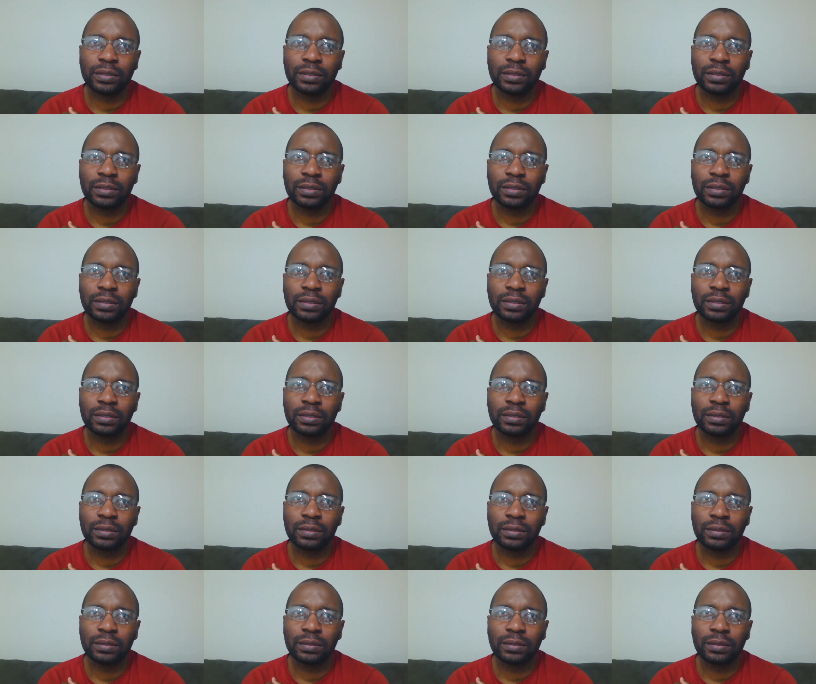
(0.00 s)

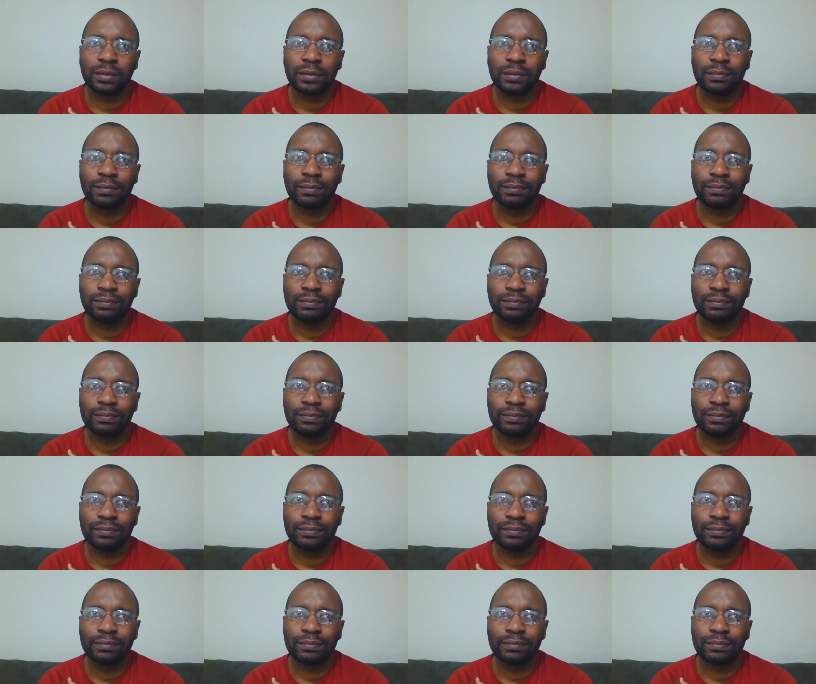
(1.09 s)
Nobody speaks.